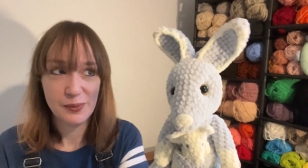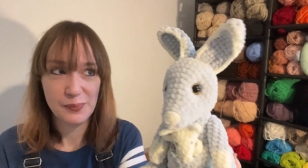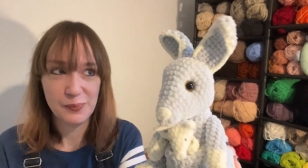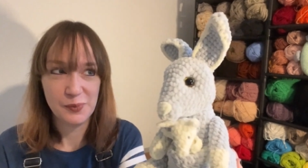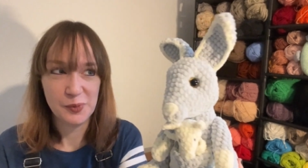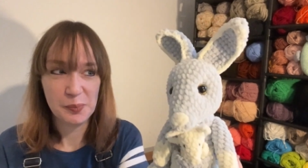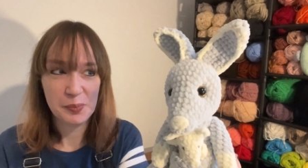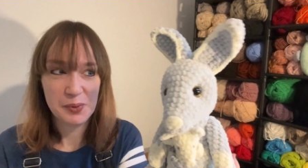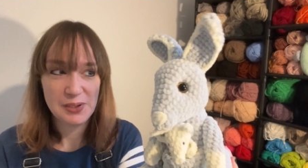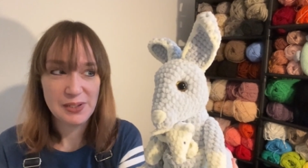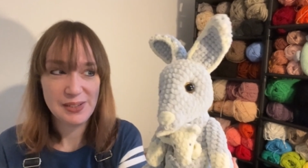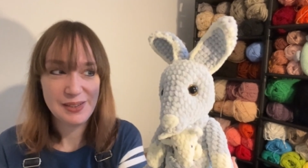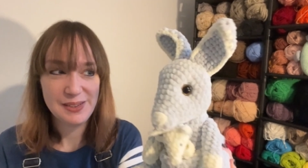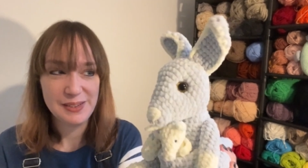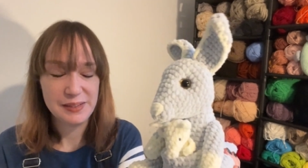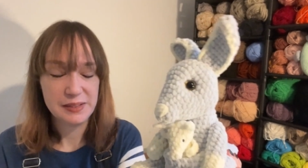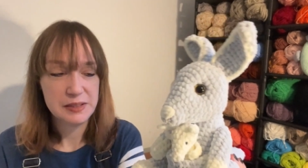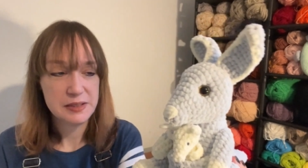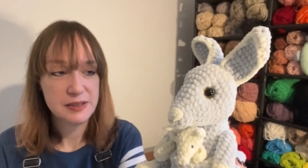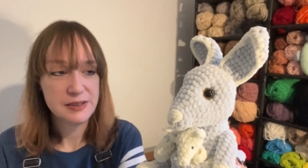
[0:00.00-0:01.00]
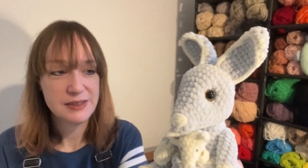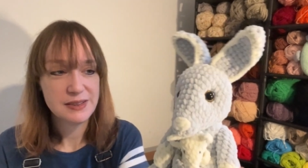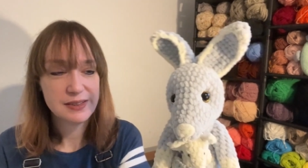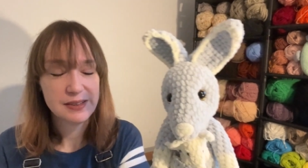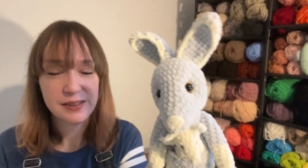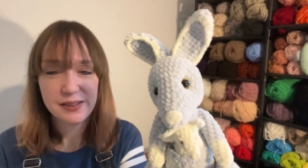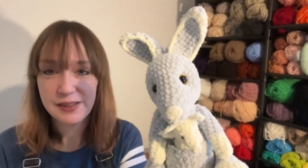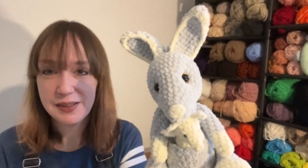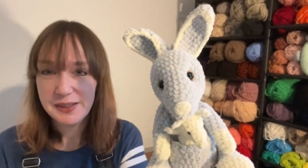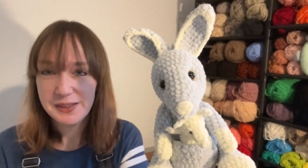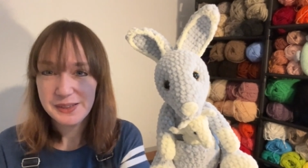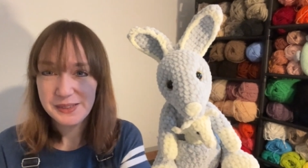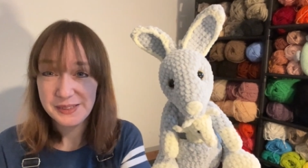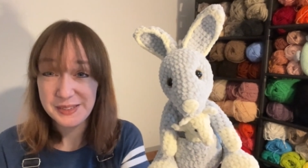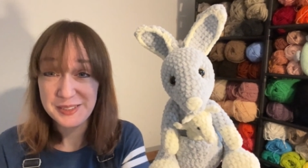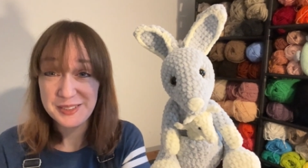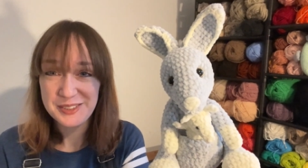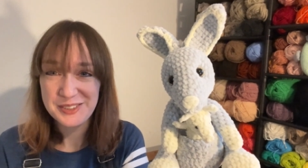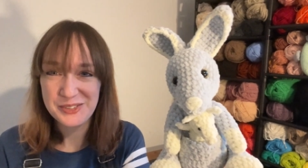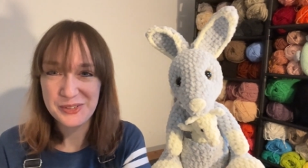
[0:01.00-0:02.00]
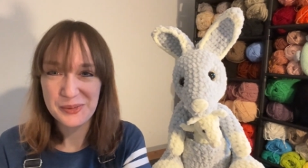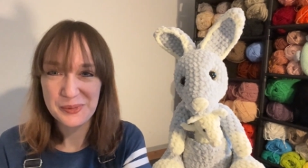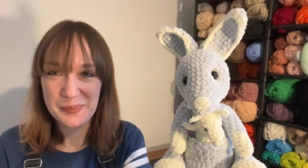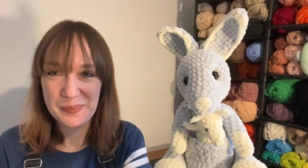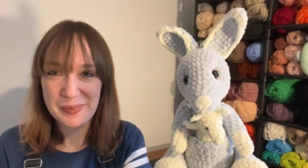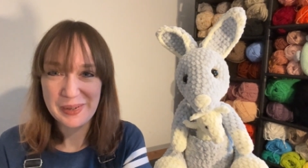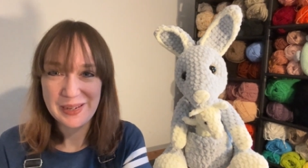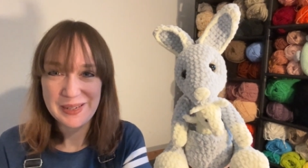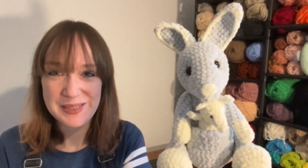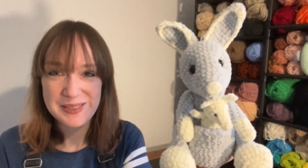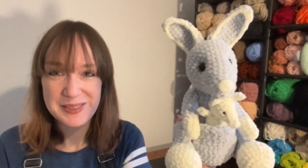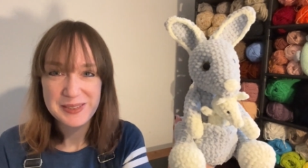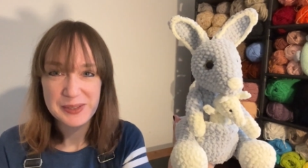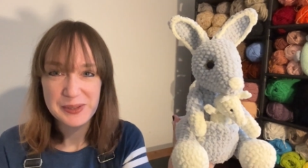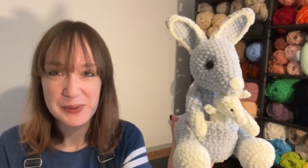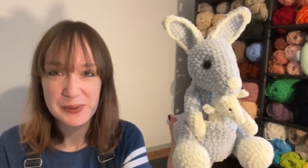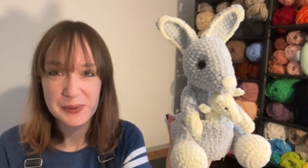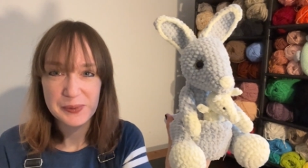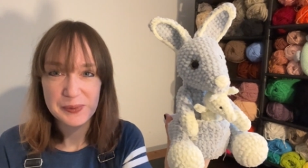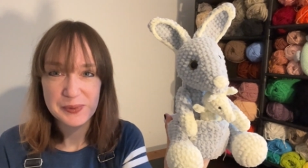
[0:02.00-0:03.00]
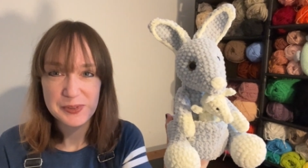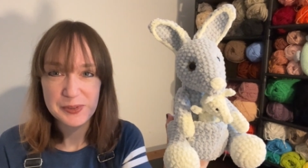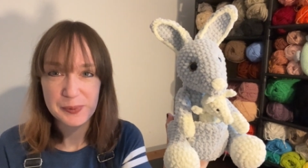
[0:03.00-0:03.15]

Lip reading: wobbly ears, this strong base to her as